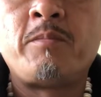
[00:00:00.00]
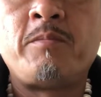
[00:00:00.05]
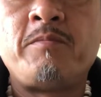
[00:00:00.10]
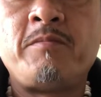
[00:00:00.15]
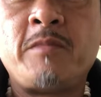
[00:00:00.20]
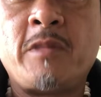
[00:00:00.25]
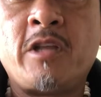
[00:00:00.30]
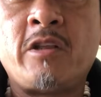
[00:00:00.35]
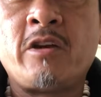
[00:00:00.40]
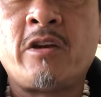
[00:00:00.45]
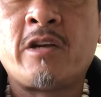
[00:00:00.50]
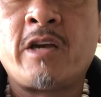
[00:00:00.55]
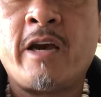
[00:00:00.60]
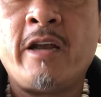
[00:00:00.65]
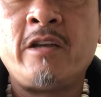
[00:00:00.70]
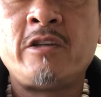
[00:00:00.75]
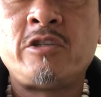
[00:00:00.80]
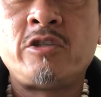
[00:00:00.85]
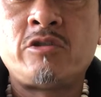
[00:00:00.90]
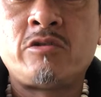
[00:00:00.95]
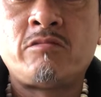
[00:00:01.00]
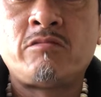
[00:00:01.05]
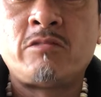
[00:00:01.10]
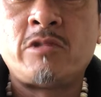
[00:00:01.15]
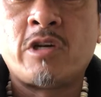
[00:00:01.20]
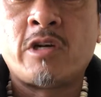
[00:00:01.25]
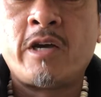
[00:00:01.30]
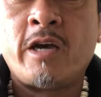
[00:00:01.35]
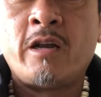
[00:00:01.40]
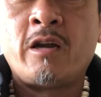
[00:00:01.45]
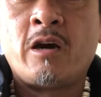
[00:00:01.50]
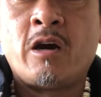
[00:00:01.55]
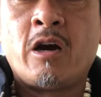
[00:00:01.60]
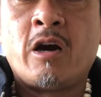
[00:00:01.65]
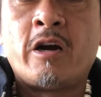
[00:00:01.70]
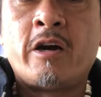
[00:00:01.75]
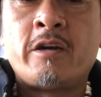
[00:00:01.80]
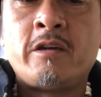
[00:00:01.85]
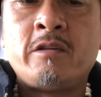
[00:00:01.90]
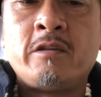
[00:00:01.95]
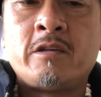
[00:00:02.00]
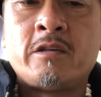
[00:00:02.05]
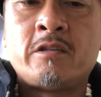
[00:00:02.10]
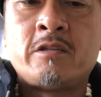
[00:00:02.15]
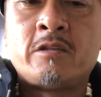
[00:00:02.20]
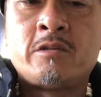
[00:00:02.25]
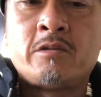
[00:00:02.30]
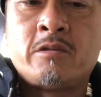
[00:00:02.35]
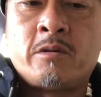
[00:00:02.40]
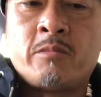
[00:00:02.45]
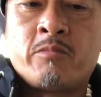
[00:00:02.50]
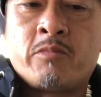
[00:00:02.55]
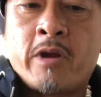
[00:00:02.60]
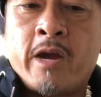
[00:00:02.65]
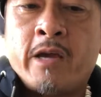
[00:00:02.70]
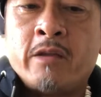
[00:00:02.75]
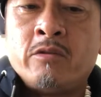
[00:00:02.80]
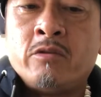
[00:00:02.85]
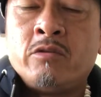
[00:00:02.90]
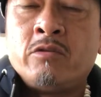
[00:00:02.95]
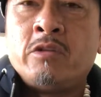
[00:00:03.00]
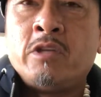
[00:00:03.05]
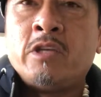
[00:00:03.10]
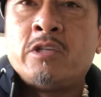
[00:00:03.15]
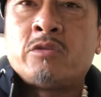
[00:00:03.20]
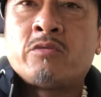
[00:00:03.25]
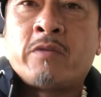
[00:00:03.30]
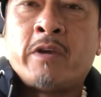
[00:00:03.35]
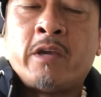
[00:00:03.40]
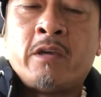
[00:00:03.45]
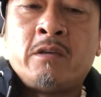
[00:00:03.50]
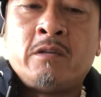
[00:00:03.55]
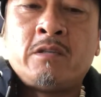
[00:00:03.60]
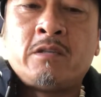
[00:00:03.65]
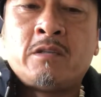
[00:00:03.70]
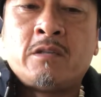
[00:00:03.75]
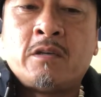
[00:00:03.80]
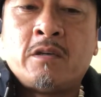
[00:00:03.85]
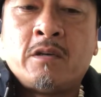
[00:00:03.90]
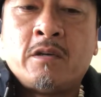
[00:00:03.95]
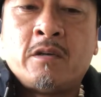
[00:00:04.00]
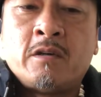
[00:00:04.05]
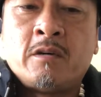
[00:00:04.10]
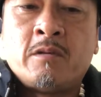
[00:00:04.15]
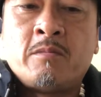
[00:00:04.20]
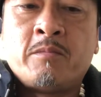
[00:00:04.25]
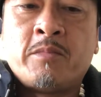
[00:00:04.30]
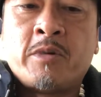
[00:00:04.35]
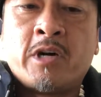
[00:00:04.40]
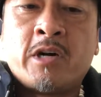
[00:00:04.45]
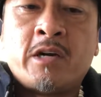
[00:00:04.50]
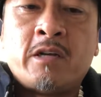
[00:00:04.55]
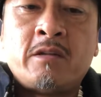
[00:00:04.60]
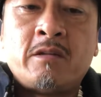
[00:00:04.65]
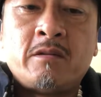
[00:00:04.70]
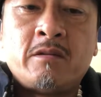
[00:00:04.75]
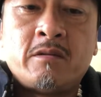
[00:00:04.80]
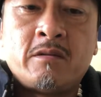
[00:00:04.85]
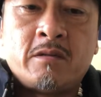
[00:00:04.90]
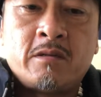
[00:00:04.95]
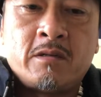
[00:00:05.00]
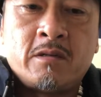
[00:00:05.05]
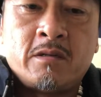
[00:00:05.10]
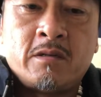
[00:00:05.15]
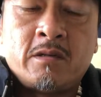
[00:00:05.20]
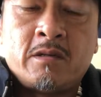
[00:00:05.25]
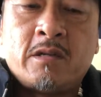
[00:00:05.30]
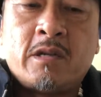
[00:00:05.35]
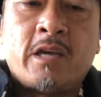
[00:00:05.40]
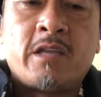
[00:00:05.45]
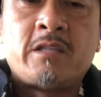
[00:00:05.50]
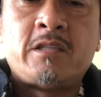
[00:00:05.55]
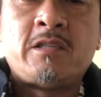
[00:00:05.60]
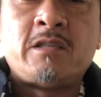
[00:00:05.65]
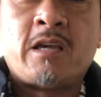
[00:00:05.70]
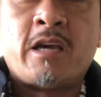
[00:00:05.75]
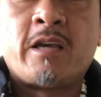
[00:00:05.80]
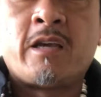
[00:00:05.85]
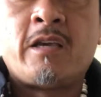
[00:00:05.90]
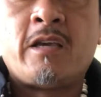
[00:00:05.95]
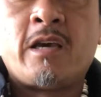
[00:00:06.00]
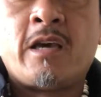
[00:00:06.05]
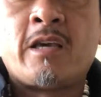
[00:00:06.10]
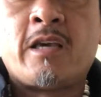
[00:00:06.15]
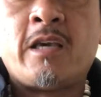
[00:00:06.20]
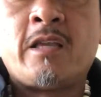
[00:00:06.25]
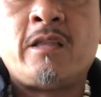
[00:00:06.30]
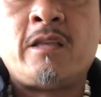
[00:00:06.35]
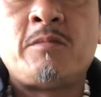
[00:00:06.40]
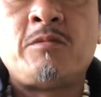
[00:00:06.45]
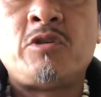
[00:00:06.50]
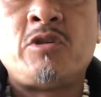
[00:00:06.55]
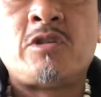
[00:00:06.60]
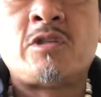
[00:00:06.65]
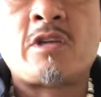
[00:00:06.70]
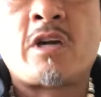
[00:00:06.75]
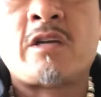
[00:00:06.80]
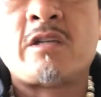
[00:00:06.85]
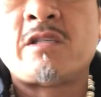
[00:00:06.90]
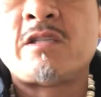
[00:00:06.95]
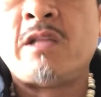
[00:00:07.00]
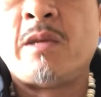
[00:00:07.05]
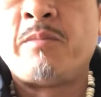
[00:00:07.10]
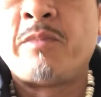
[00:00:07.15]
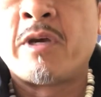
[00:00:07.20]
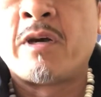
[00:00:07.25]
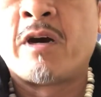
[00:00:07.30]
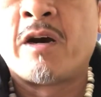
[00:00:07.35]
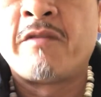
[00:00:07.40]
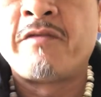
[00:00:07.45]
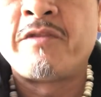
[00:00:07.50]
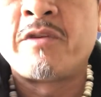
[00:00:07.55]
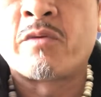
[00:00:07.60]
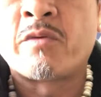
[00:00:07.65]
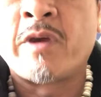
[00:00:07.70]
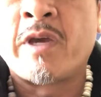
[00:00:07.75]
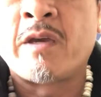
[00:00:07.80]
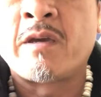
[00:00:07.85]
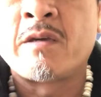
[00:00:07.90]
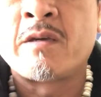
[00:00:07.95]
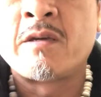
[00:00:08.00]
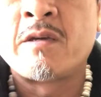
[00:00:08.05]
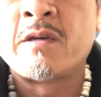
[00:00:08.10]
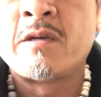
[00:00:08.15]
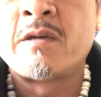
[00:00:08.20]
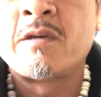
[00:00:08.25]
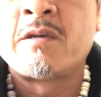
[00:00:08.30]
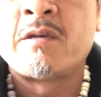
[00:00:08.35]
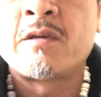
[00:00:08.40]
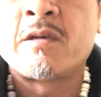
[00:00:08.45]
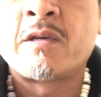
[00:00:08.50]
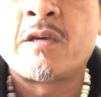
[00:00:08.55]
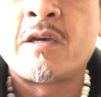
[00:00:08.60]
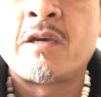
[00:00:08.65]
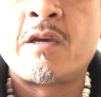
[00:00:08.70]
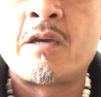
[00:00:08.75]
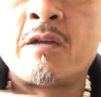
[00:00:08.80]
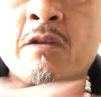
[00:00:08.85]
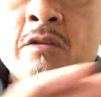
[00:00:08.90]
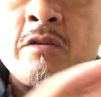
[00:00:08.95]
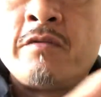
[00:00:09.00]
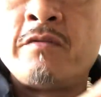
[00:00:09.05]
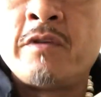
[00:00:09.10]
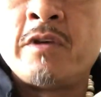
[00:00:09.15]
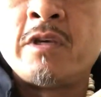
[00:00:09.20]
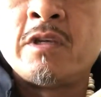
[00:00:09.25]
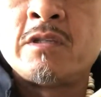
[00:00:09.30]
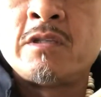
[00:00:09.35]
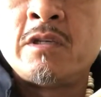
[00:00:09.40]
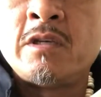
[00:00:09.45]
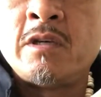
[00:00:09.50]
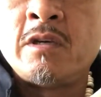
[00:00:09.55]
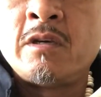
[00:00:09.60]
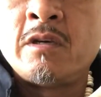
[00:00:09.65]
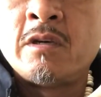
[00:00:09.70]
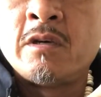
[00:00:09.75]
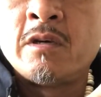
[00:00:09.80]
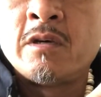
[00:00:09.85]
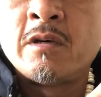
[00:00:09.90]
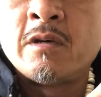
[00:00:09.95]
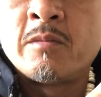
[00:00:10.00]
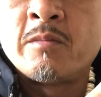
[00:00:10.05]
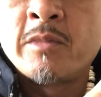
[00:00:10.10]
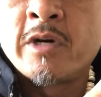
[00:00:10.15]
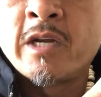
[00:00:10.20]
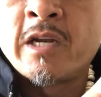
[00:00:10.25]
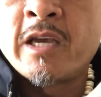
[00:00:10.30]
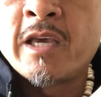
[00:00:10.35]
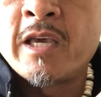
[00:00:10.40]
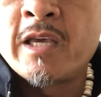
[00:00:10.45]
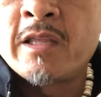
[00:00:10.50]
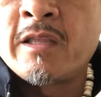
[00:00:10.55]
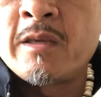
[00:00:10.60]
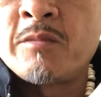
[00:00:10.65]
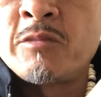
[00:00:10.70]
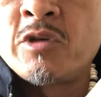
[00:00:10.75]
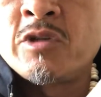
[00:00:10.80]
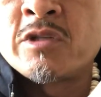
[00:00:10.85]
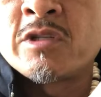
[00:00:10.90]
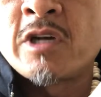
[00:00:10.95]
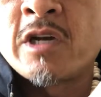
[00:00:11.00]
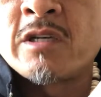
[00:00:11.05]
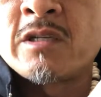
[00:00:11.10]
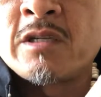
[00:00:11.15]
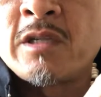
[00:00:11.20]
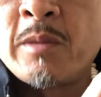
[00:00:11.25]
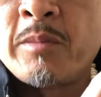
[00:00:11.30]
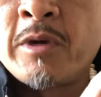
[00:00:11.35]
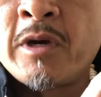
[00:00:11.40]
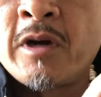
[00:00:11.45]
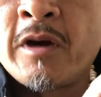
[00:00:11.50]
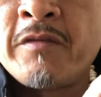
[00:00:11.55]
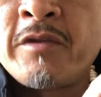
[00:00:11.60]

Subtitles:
they're kind of hard because they're brand new, these rings, but I get them to start slipping off the ring. Okay, I don't know if you can see, but I get them to start slipping off